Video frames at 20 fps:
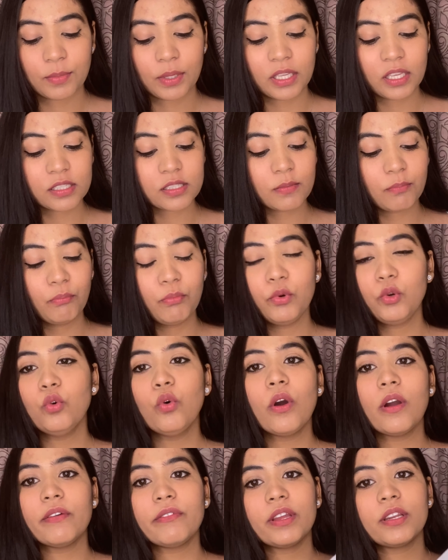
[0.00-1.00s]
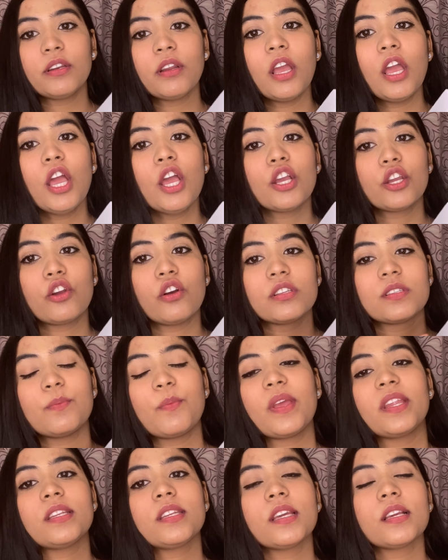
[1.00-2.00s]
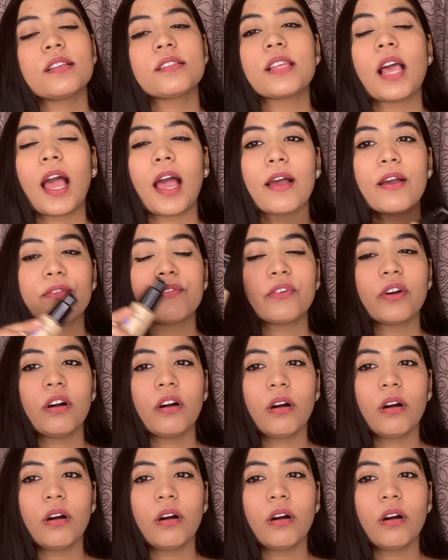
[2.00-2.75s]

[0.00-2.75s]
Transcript: because Blue Heaven Cosmetics have